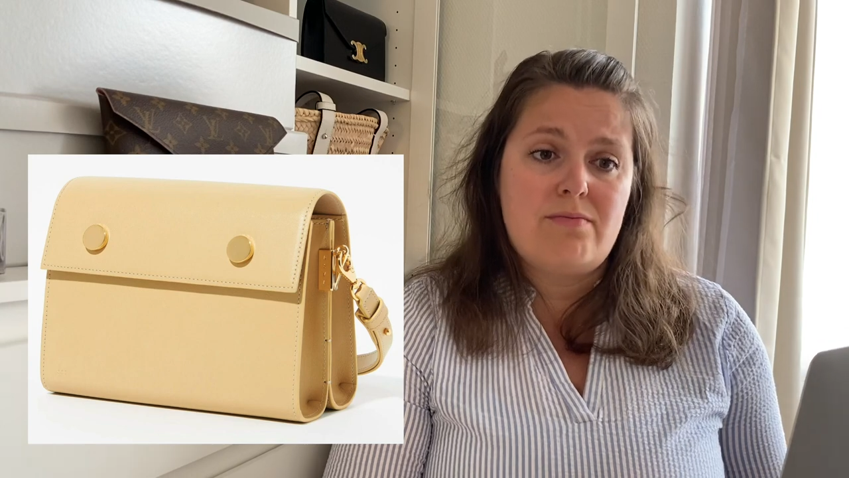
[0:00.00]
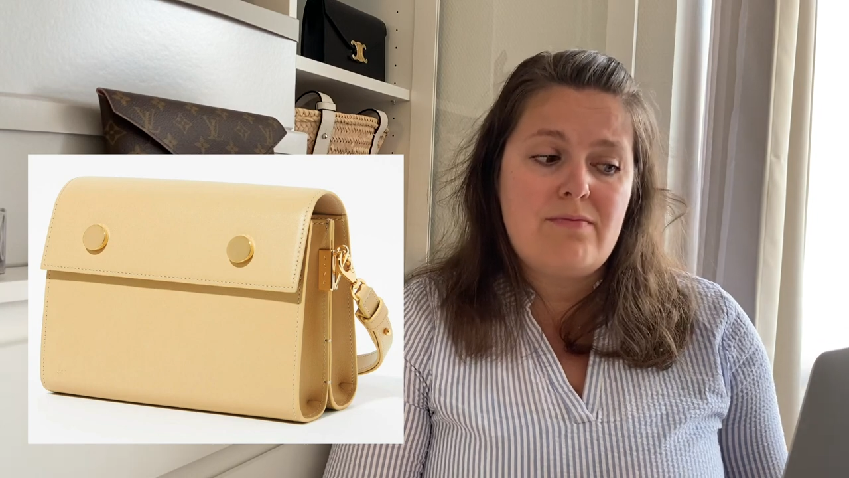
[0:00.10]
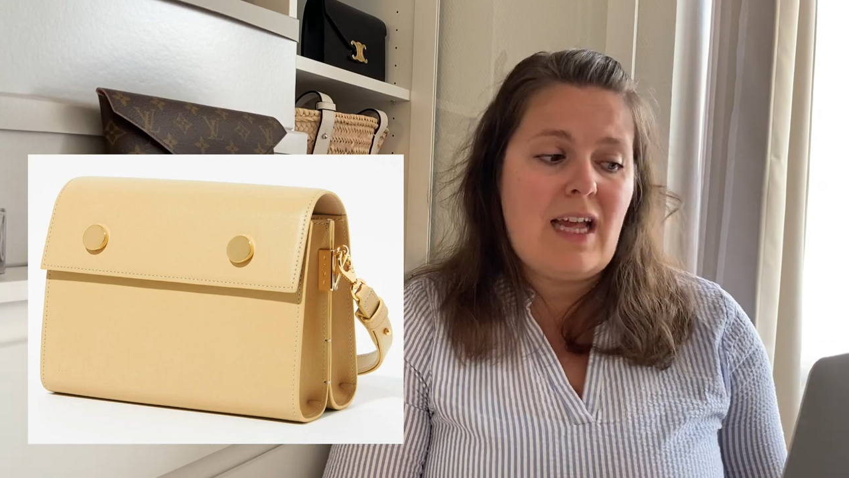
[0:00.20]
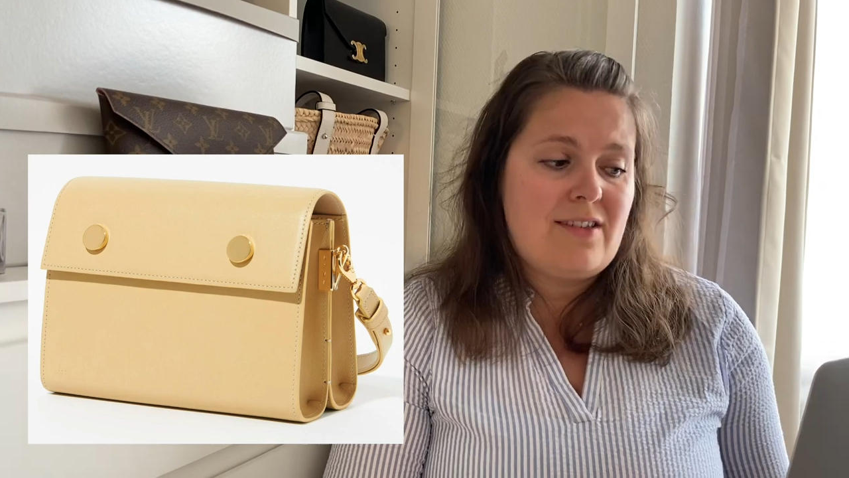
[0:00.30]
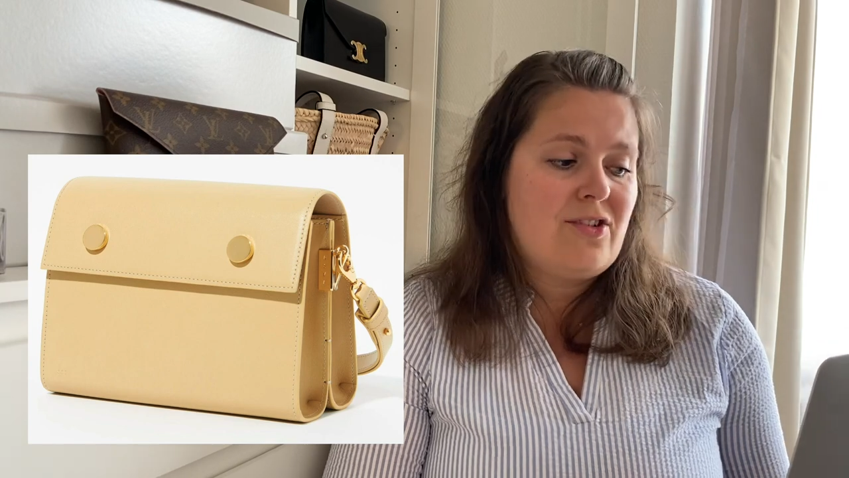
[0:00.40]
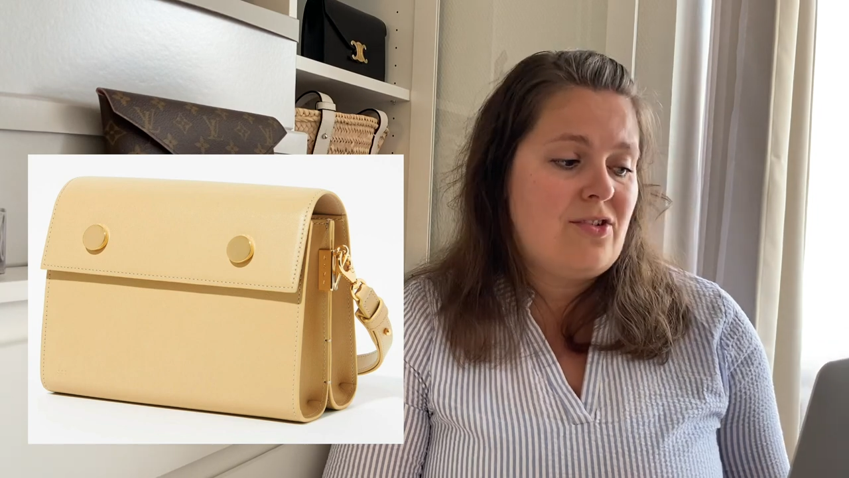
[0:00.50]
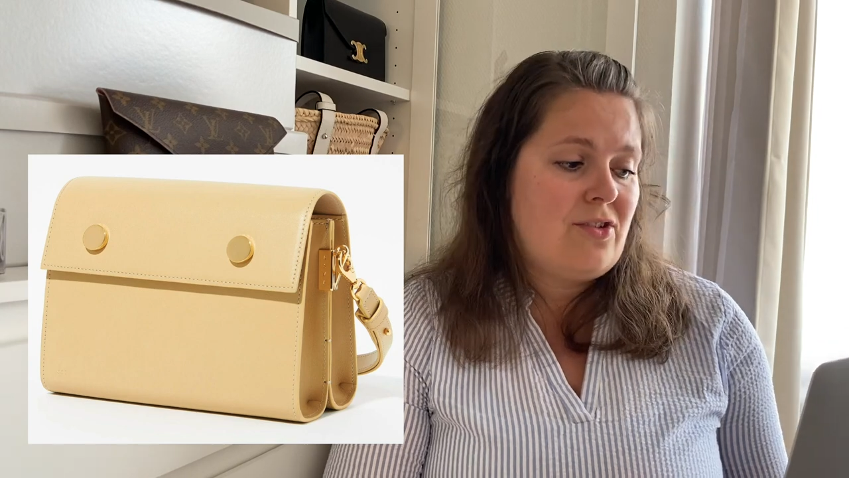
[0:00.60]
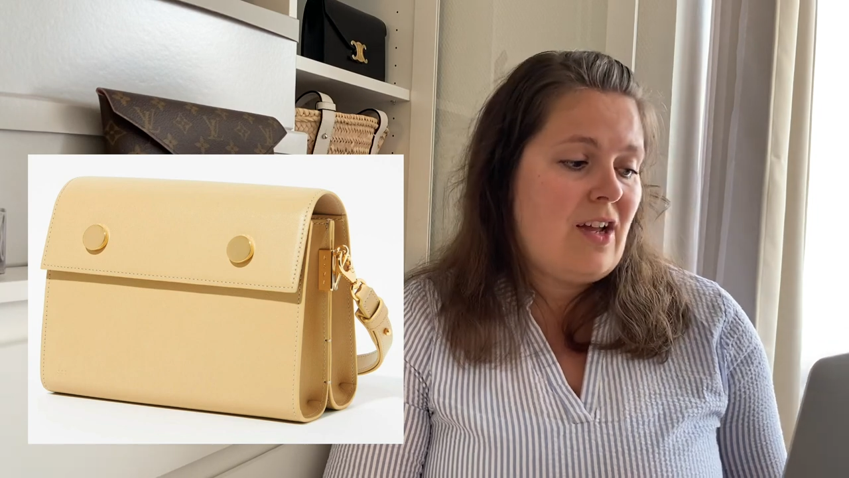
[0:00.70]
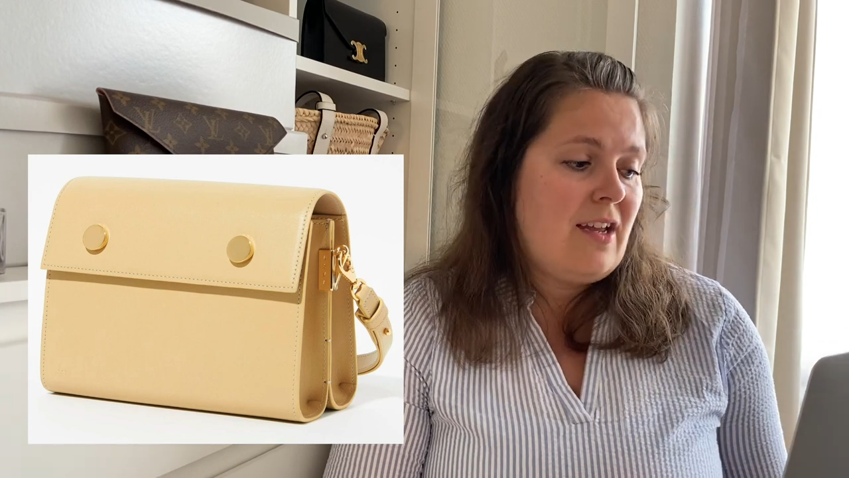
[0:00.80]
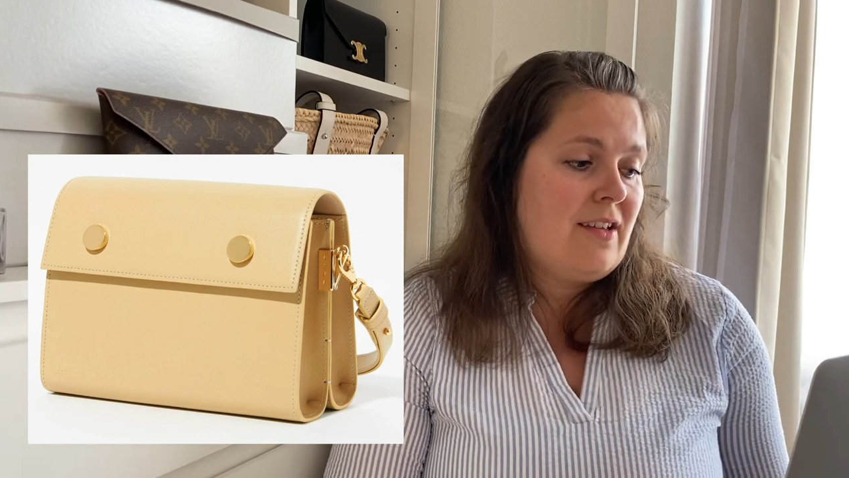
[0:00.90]
That's just
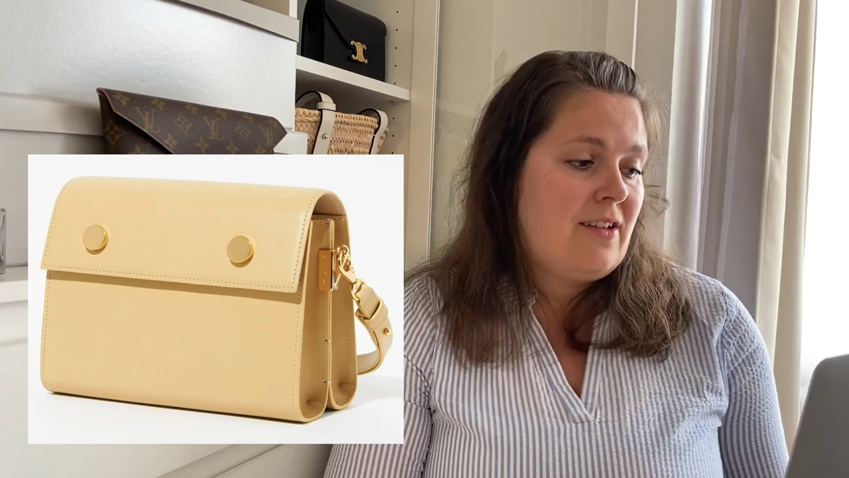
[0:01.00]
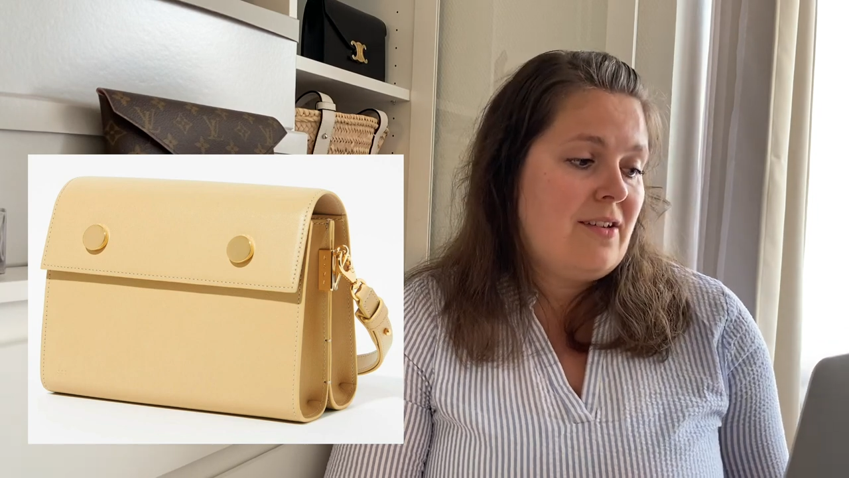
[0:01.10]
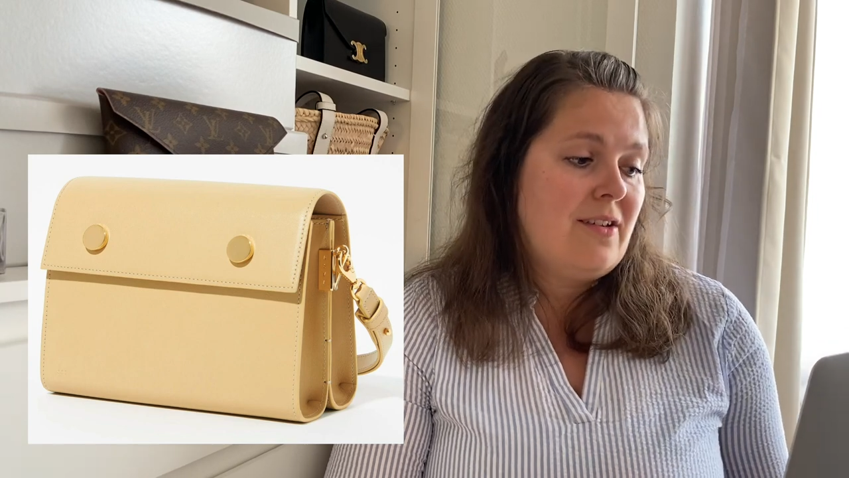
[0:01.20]
like